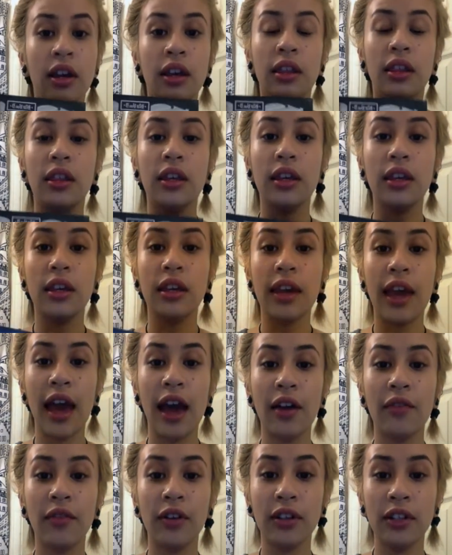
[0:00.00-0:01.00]
the
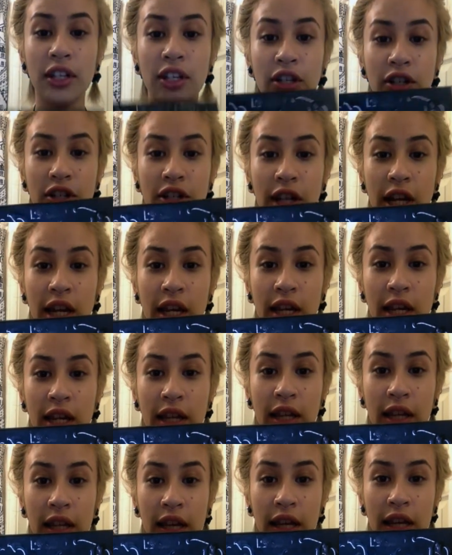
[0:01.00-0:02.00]
Kat Von D Shade
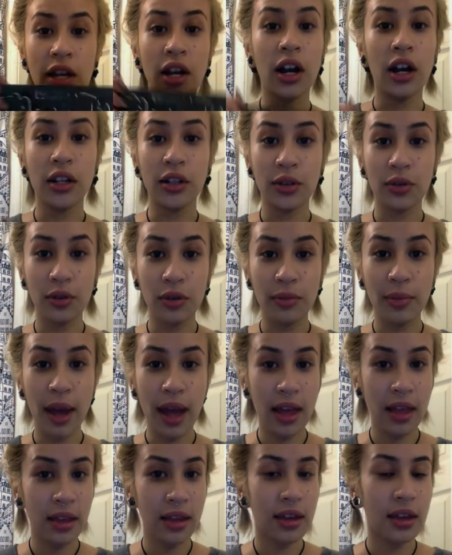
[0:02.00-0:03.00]
and Light Contour
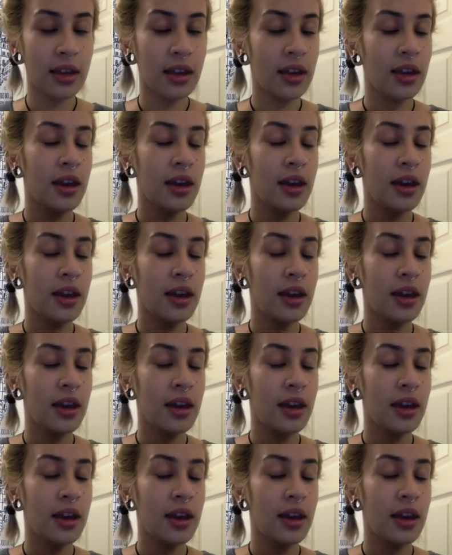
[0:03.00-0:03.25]
Palette.